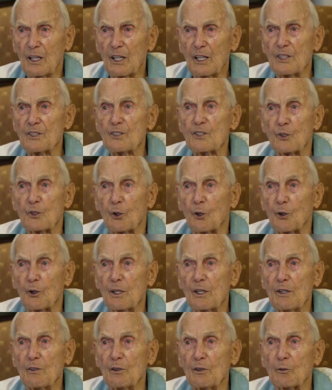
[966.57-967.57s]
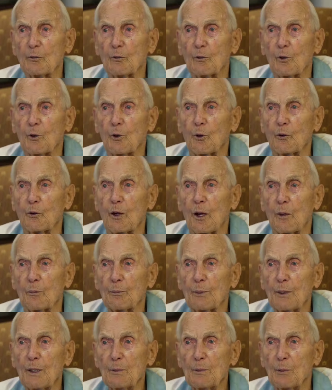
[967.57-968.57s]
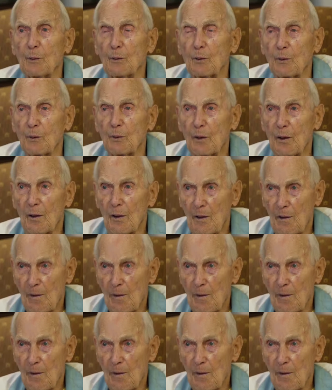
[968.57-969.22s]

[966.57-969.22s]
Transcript: kids or even grown-up people